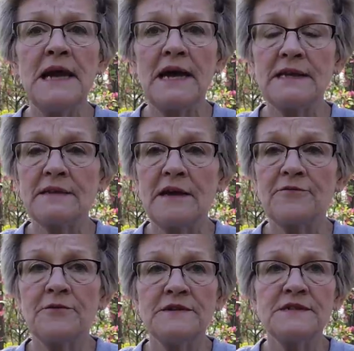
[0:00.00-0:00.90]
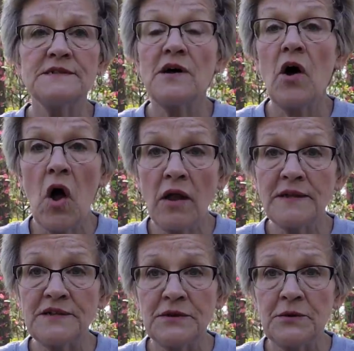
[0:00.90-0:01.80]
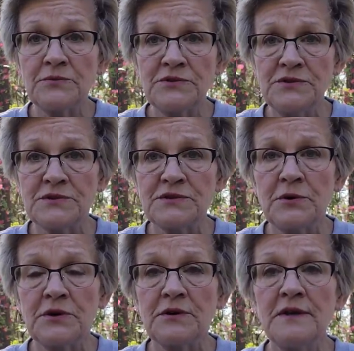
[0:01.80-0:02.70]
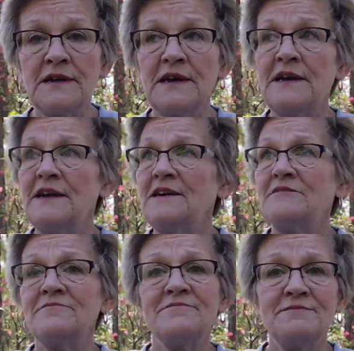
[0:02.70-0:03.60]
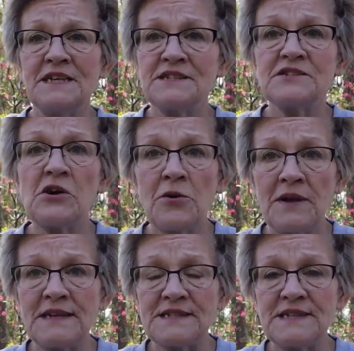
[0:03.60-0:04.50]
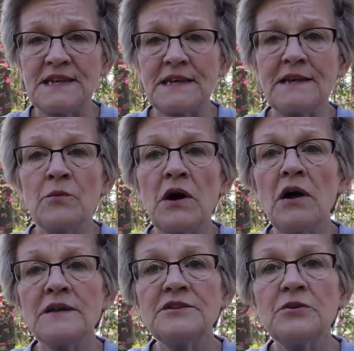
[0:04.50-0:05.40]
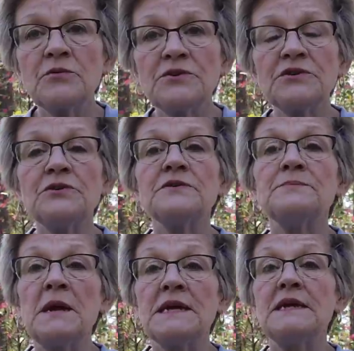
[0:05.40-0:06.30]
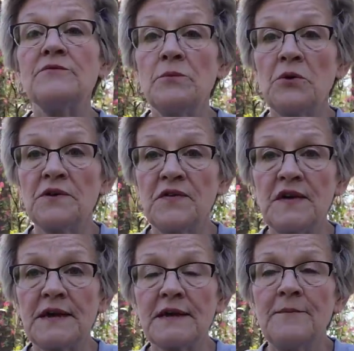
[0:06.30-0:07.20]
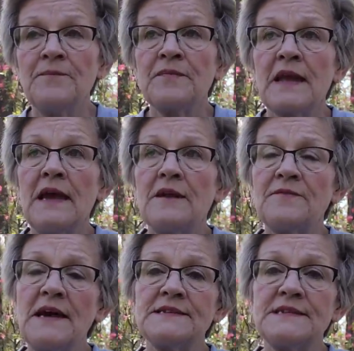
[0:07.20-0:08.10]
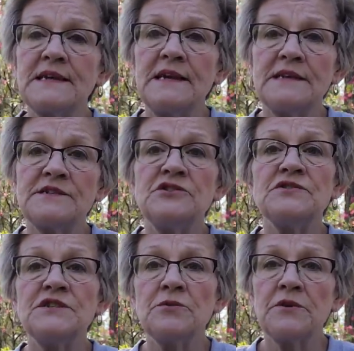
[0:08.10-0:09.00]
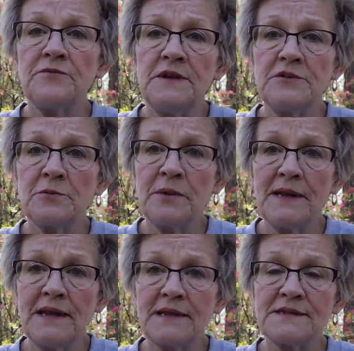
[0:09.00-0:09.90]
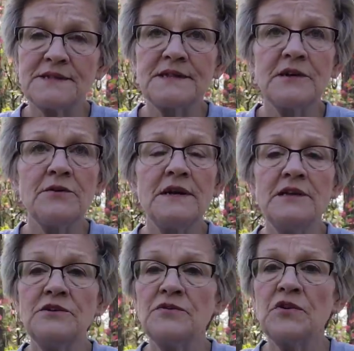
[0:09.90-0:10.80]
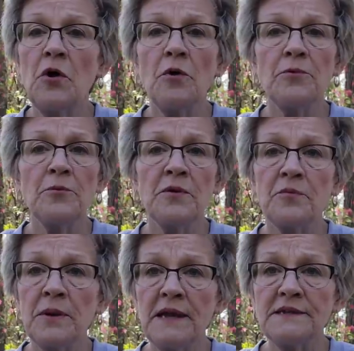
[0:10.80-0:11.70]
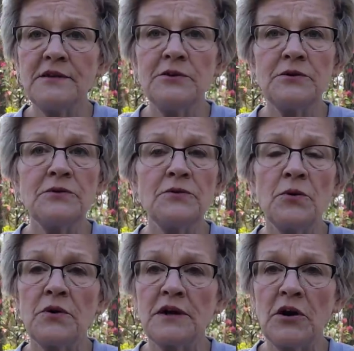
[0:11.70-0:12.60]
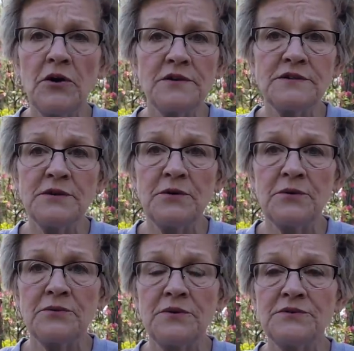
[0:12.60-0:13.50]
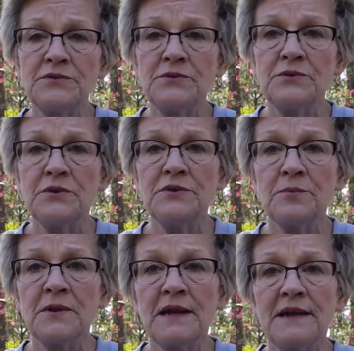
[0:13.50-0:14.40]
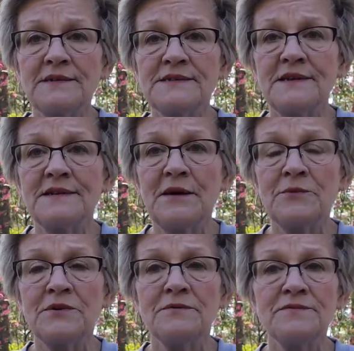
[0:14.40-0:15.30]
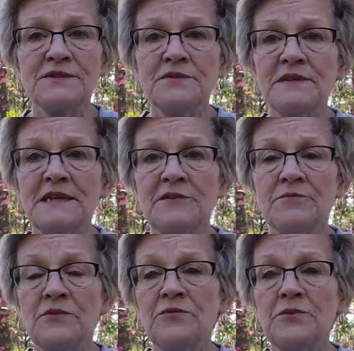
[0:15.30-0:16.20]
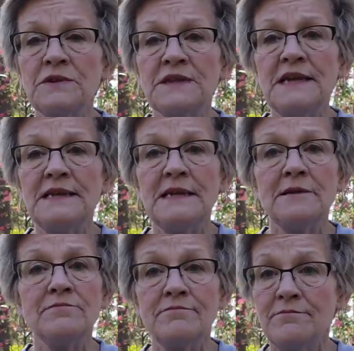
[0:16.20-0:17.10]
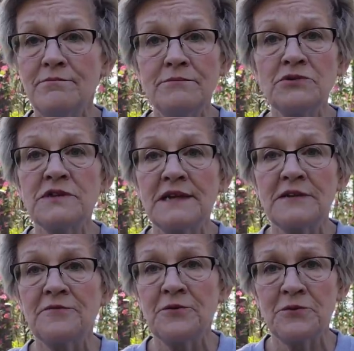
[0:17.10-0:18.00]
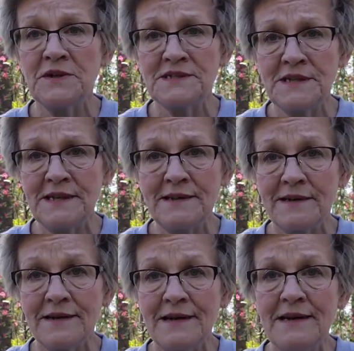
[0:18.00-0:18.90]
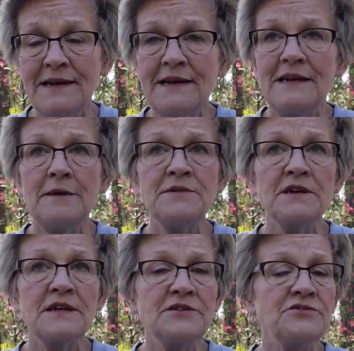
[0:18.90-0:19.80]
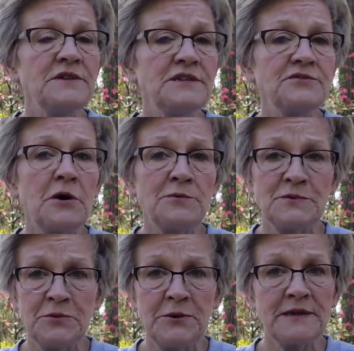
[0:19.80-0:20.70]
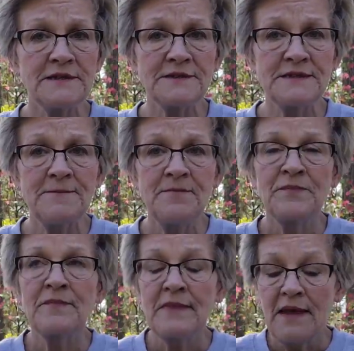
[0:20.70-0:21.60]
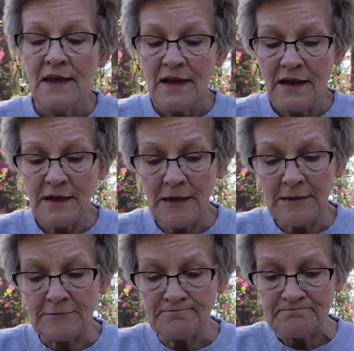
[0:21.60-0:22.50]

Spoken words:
adding, like for instance, a holly-tone to the soil because it's already acidic. And what holly-tone will do is make it even more acidic. And if that's the case and you still want to feed your plants, then go ahead and use an all-purpose plant tone or a garden tone to your plants, and that will certainly give them the food that they need, most likely for the rest of the year. And I'm talking trees, shrubs, and perennials. But